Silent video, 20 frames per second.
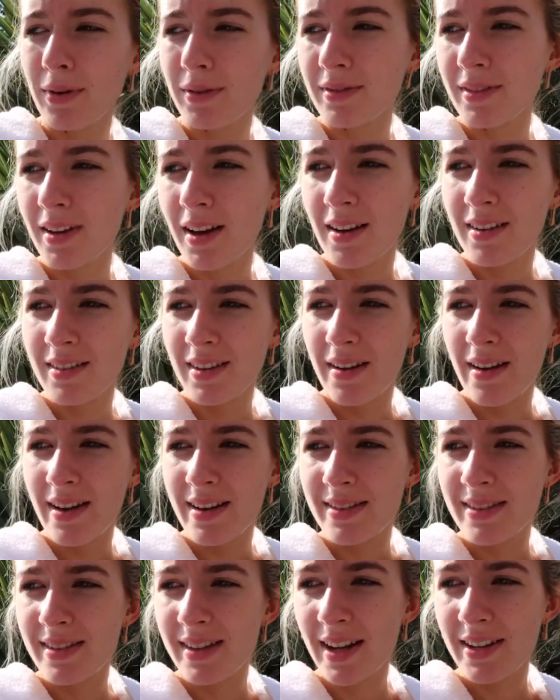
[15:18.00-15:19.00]
Well, oh
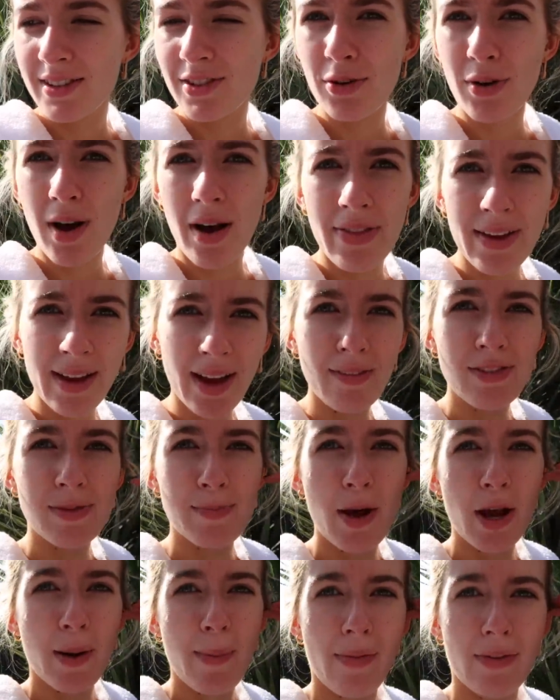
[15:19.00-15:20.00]
no, did I talk? I think I
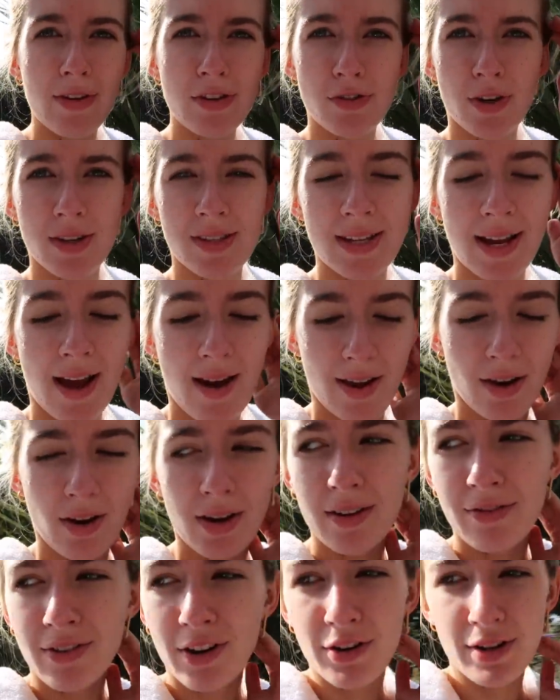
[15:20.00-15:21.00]
spoke about this dressing gown. I
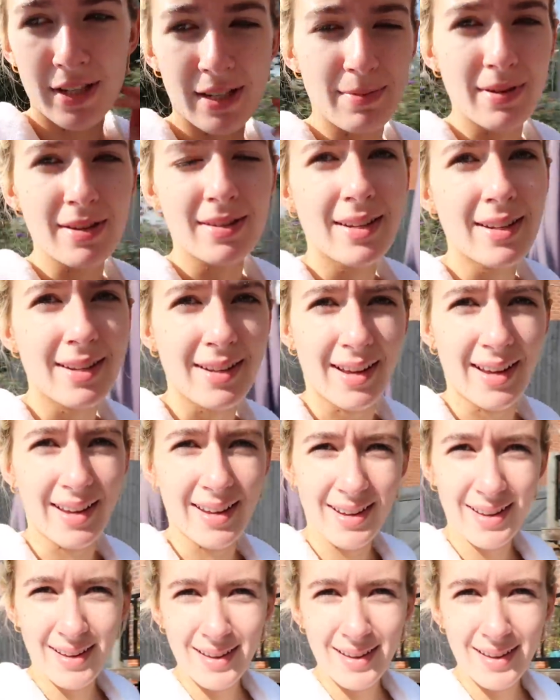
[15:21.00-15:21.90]
got it for Christmas, didn't I?